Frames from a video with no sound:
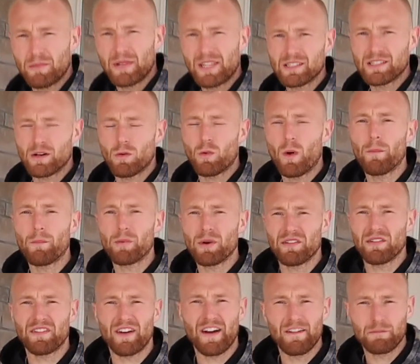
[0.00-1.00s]
but these are
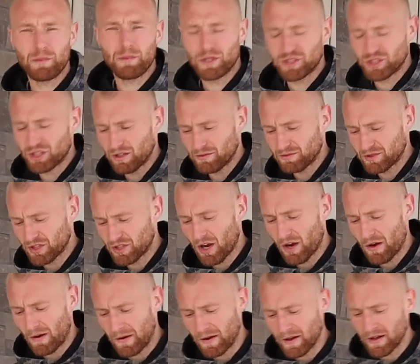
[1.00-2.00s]
1.5 push-ups.
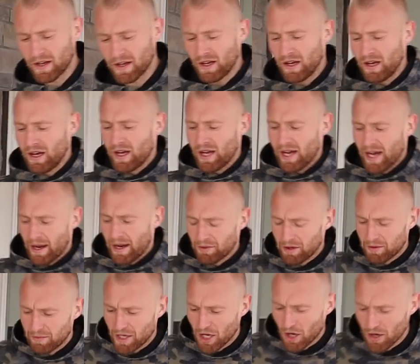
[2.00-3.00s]
So I'm
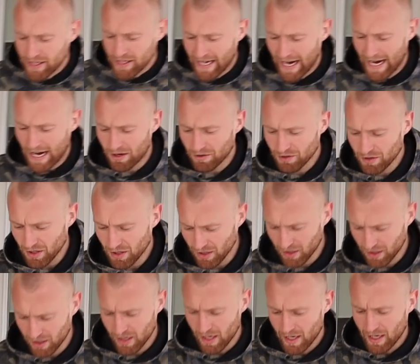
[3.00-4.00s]
going to be going down
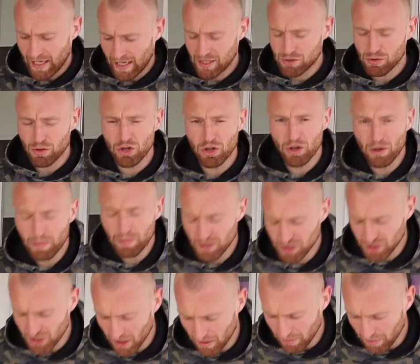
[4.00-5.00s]
into a normal
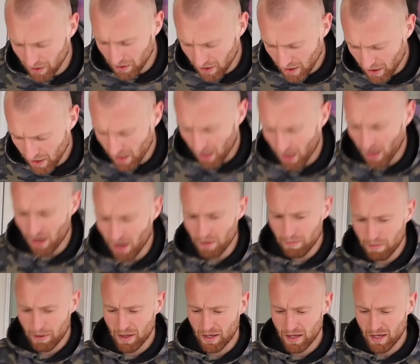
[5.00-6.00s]
push-up,
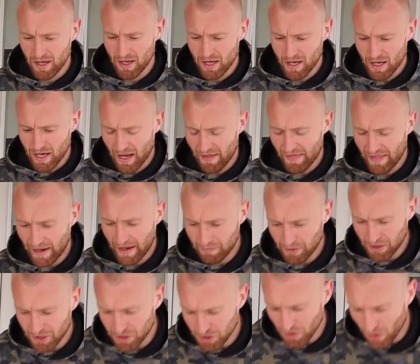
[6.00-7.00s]
up, and then I'm
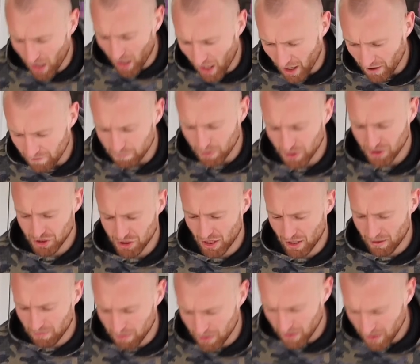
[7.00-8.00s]
going to do a half
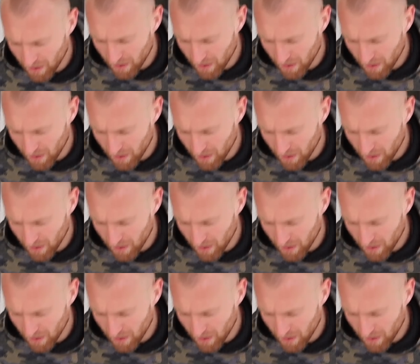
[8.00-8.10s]
push-up.